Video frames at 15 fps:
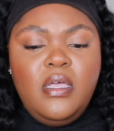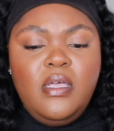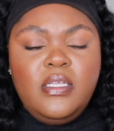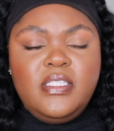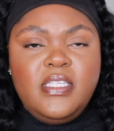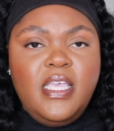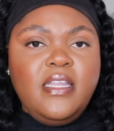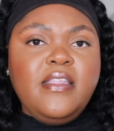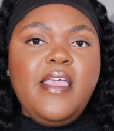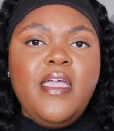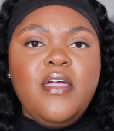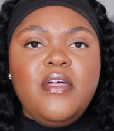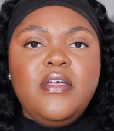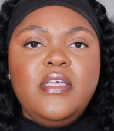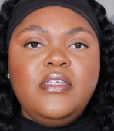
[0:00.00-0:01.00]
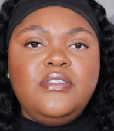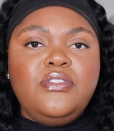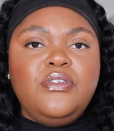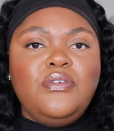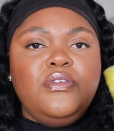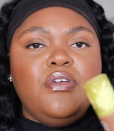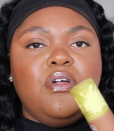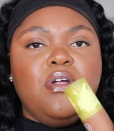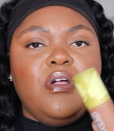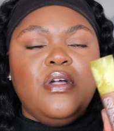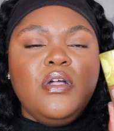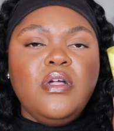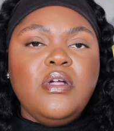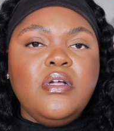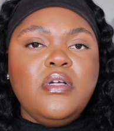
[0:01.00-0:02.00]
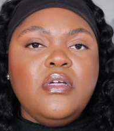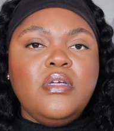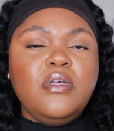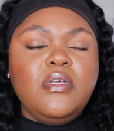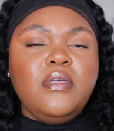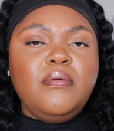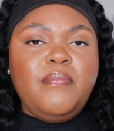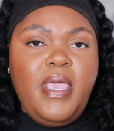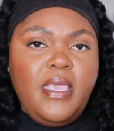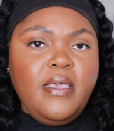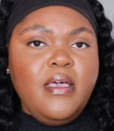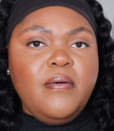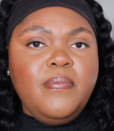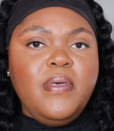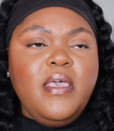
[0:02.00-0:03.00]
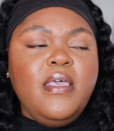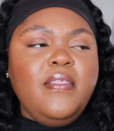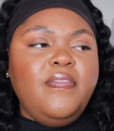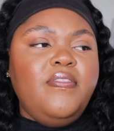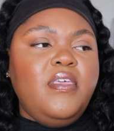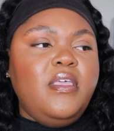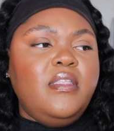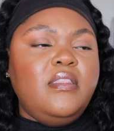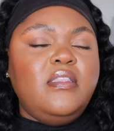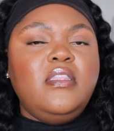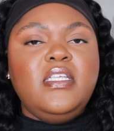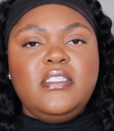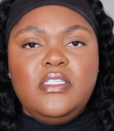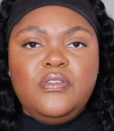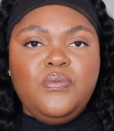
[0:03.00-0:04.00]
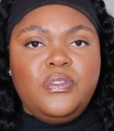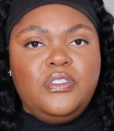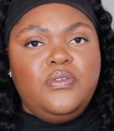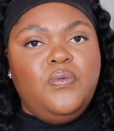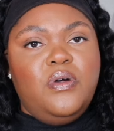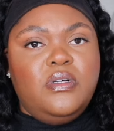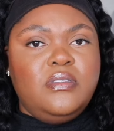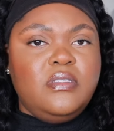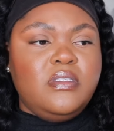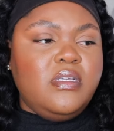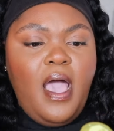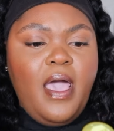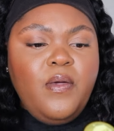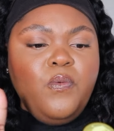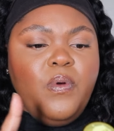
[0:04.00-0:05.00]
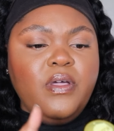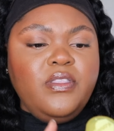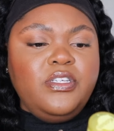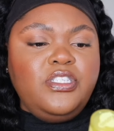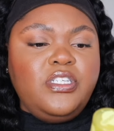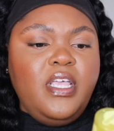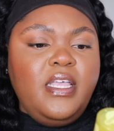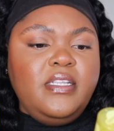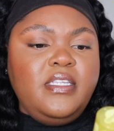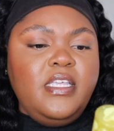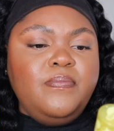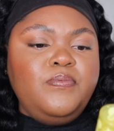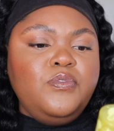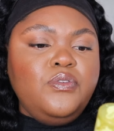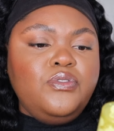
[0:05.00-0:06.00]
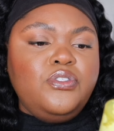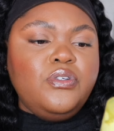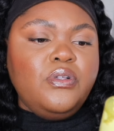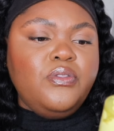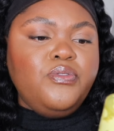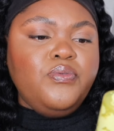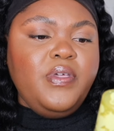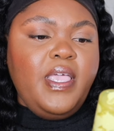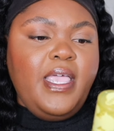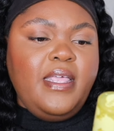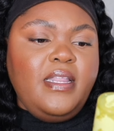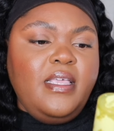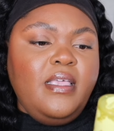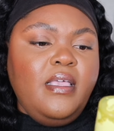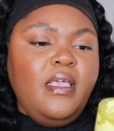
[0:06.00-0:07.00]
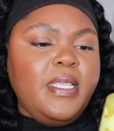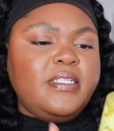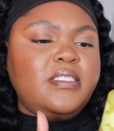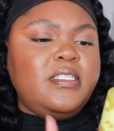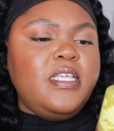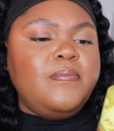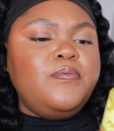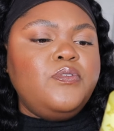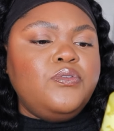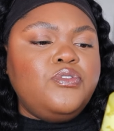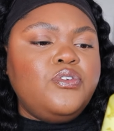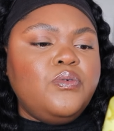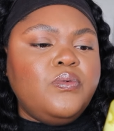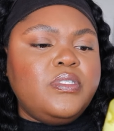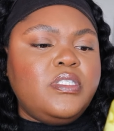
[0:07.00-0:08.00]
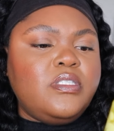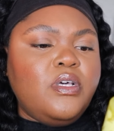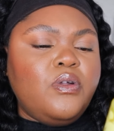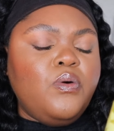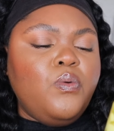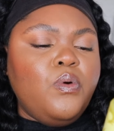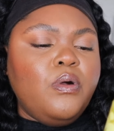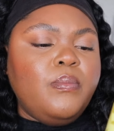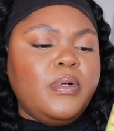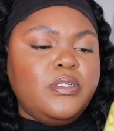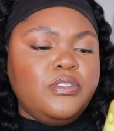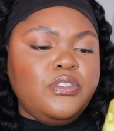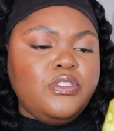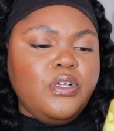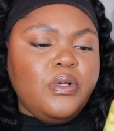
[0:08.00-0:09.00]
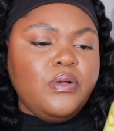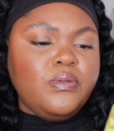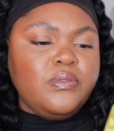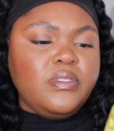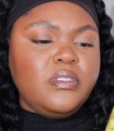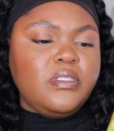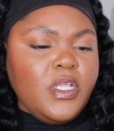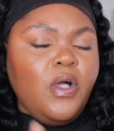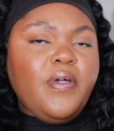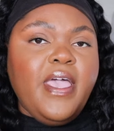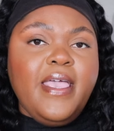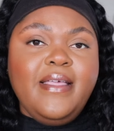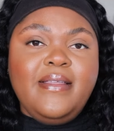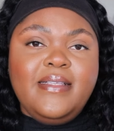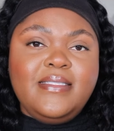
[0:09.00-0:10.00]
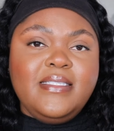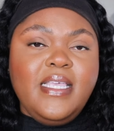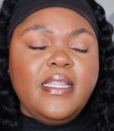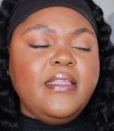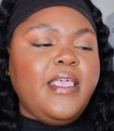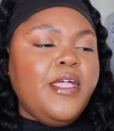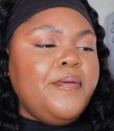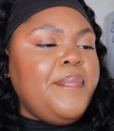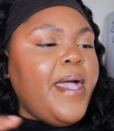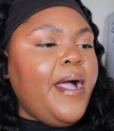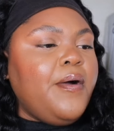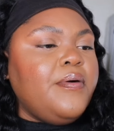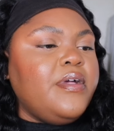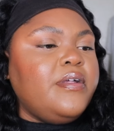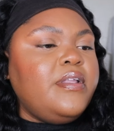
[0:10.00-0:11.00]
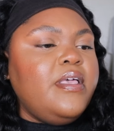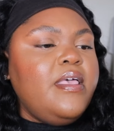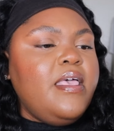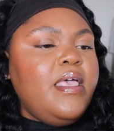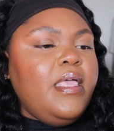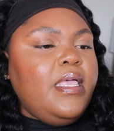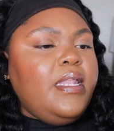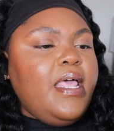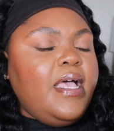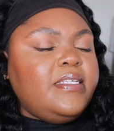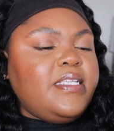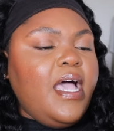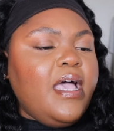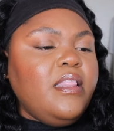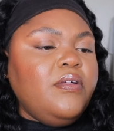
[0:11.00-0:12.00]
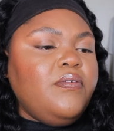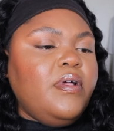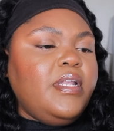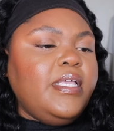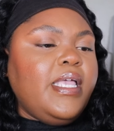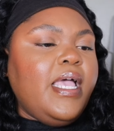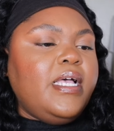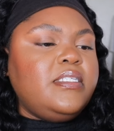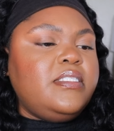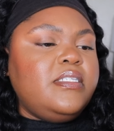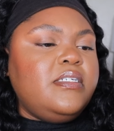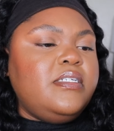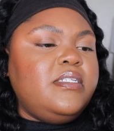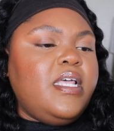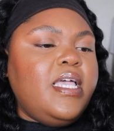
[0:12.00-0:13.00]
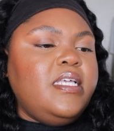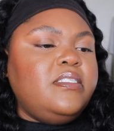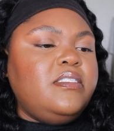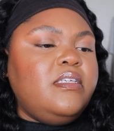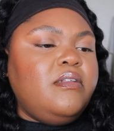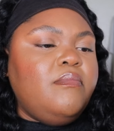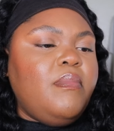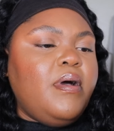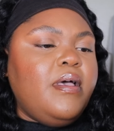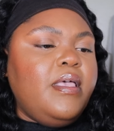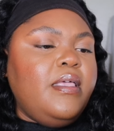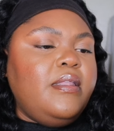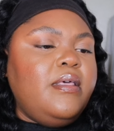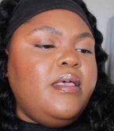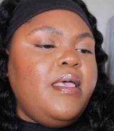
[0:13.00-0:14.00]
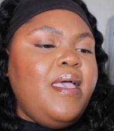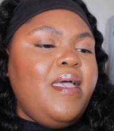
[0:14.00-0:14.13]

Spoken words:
skincare into your makeup, then this is what you want. I wear the shade Deep Neutral 380. It's deep neutral with subtle warm undertones. Okay, and it's skincare powered. It has hyaluronic acid, niacinamide,